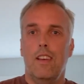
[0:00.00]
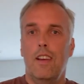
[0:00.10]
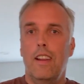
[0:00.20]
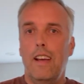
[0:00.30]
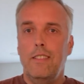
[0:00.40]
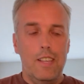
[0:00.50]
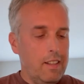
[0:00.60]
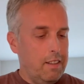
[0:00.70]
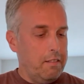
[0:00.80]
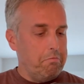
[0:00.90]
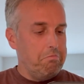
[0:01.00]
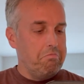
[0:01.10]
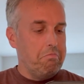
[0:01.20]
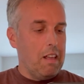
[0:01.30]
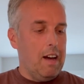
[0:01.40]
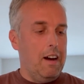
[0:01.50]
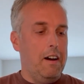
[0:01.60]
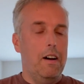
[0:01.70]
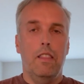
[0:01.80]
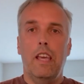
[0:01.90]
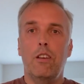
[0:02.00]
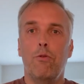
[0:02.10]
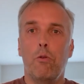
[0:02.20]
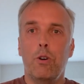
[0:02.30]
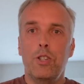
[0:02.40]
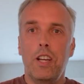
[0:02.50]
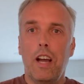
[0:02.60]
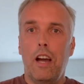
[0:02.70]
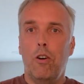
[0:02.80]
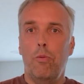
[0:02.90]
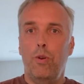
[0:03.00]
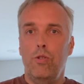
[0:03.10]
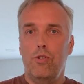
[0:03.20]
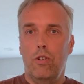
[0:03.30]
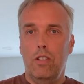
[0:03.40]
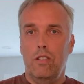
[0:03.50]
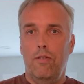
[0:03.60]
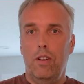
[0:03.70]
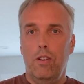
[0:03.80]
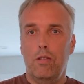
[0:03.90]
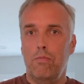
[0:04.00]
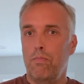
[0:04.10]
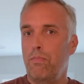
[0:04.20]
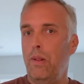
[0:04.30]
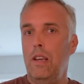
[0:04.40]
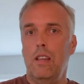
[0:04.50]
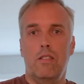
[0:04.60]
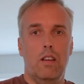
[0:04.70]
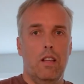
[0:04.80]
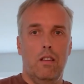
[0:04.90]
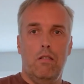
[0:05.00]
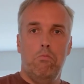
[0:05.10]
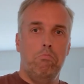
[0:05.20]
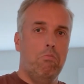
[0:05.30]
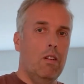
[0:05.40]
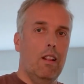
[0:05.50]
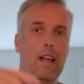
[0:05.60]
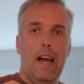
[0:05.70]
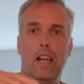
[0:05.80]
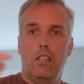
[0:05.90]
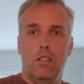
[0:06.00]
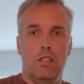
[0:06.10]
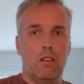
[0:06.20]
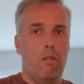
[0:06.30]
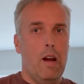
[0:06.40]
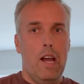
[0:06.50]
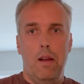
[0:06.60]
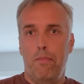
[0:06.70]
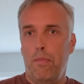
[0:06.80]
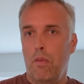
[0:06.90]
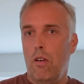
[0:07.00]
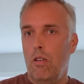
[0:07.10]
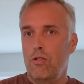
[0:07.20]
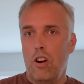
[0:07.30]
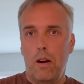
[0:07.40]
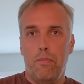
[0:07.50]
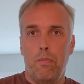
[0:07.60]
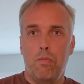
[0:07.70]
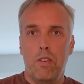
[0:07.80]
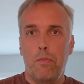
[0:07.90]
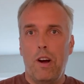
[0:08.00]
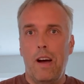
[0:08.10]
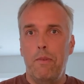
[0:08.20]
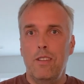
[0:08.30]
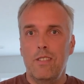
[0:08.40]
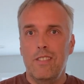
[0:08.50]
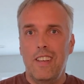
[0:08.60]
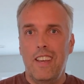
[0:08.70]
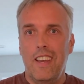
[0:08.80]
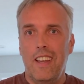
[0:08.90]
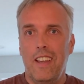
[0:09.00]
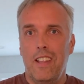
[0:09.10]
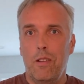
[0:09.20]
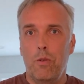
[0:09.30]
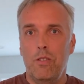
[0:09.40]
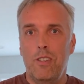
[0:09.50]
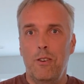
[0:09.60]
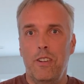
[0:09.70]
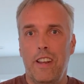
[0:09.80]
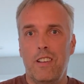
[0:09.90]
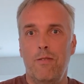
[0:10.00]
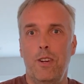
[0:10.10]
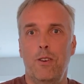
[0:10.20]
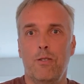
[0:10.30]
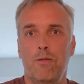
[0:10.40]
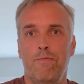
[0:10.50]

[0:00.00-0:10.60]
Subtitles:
That's it. Thanks for watching. I hope you enjoyed this video. Please hit like, subscribe, or drop some comments, and we'll see you in the next videos.